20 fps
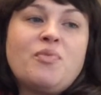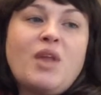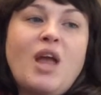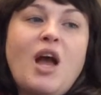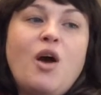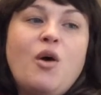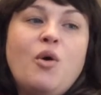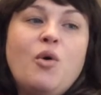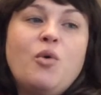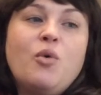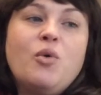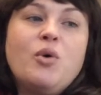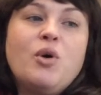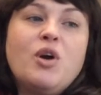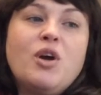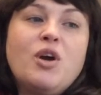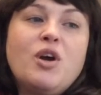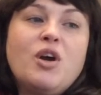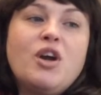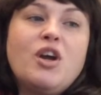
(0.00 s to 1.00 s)
how
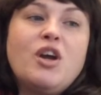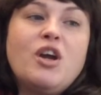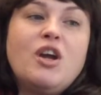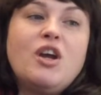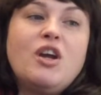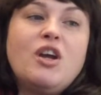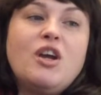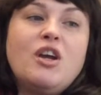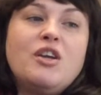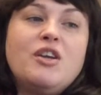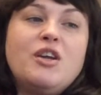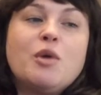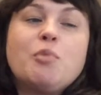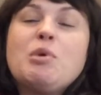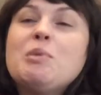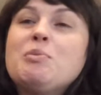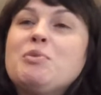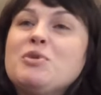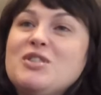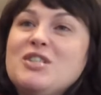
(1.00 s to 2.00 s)
young
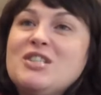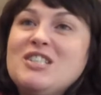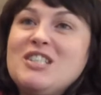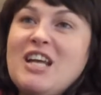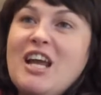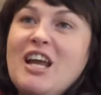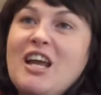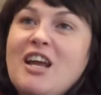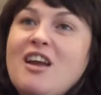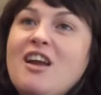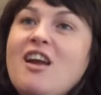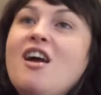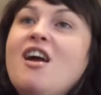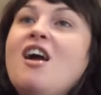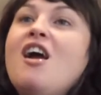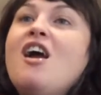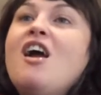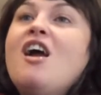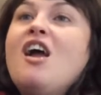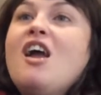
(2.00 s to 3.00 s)
people today
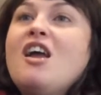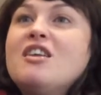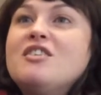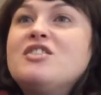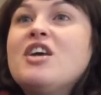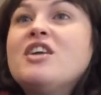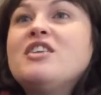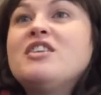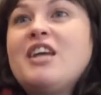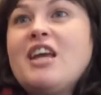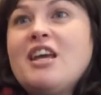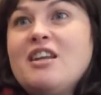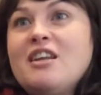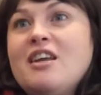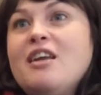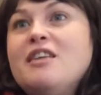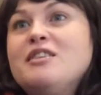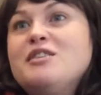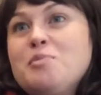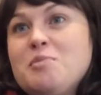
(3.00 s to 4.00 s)
tend to get
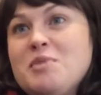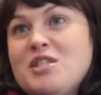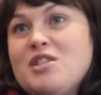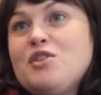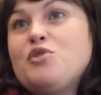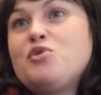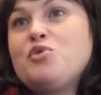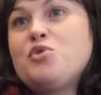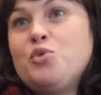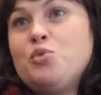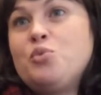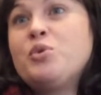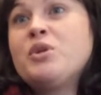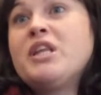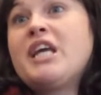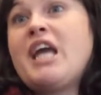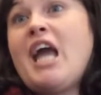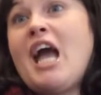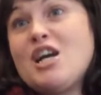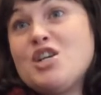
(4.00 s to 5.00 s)
intimacy through really
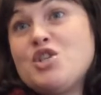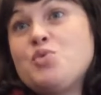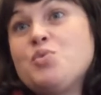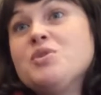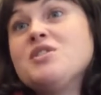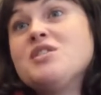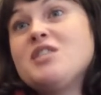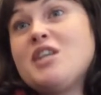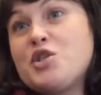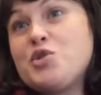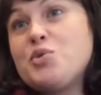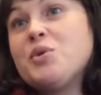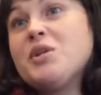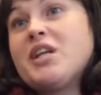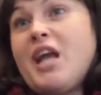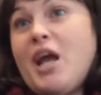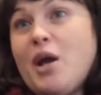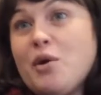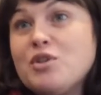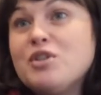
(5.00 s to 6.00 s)
casual sexual
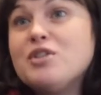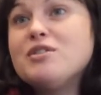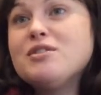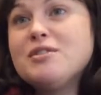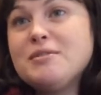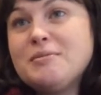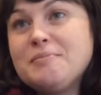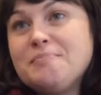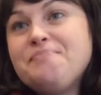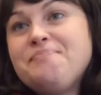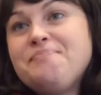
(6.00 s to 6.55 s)
encounters.